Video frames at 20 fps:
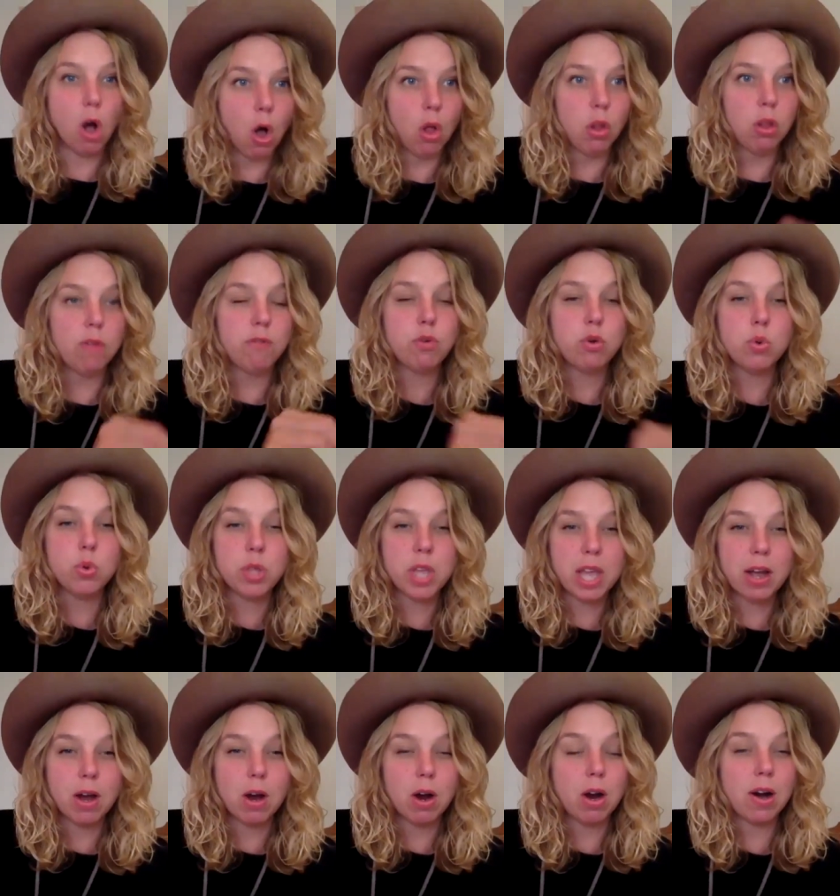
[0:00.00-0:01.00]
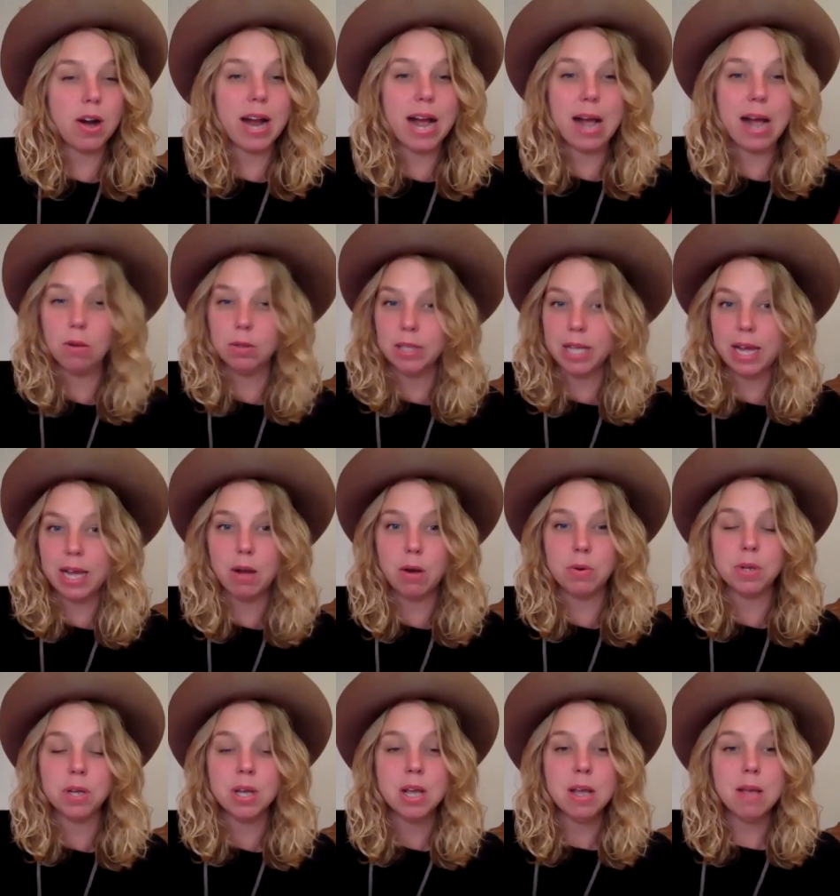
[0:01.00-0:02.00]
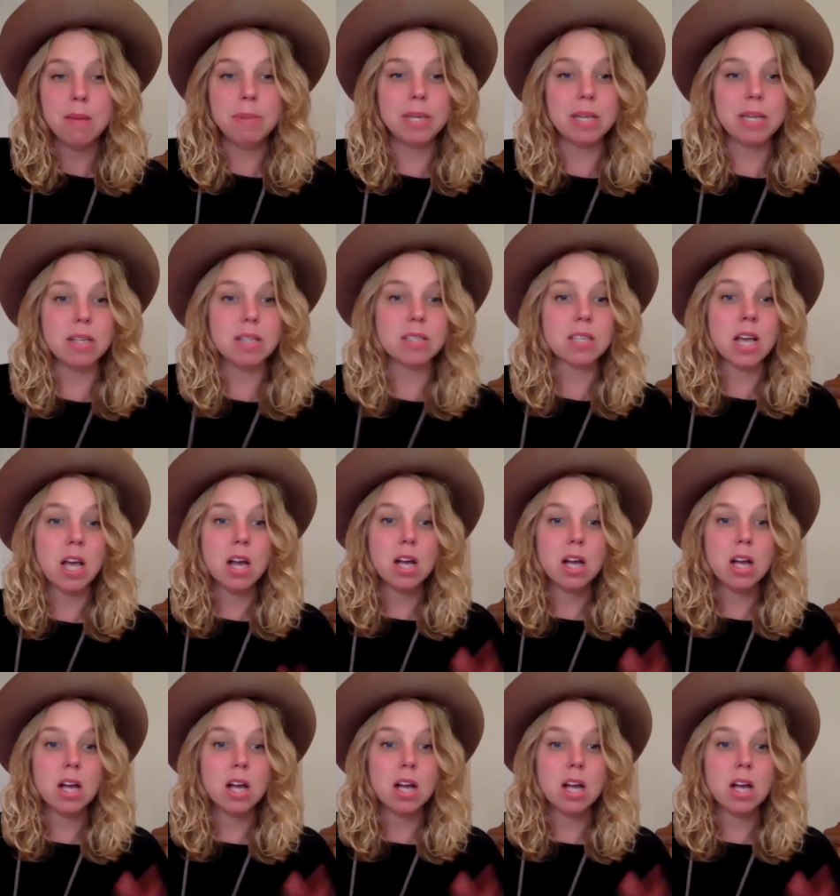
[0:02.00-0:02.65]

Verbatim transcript: all of who they are out loud because